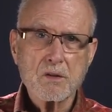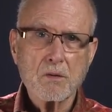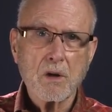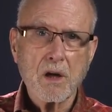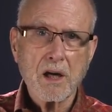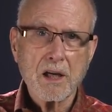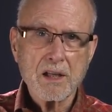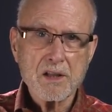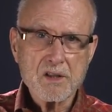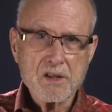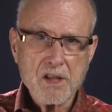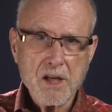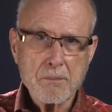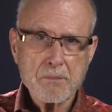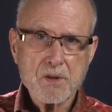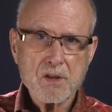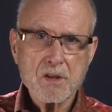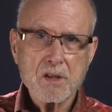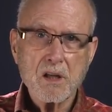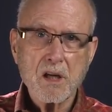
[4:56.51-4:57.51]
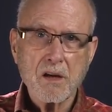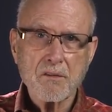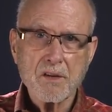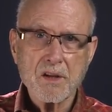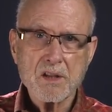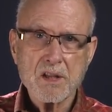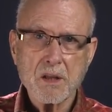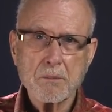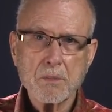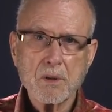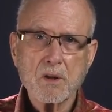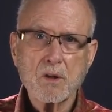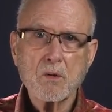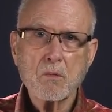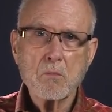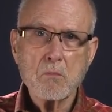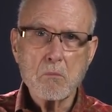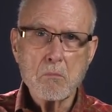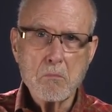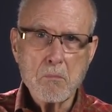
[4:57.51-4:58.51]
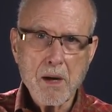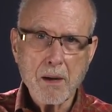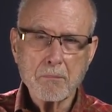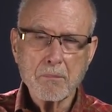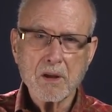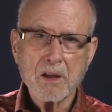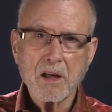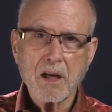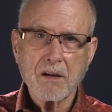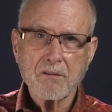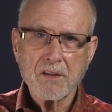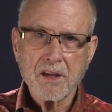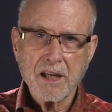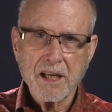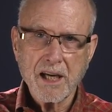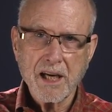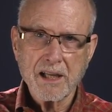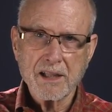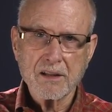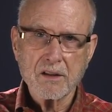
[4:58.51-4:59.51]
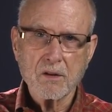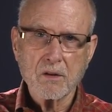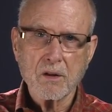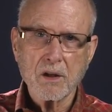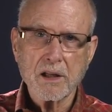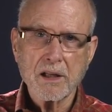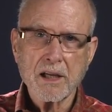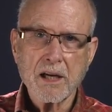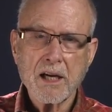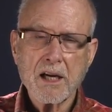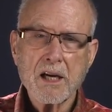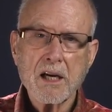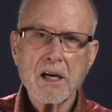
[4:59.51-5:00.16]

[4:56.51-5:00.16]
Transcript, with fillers: to our conception of the typical member of the category,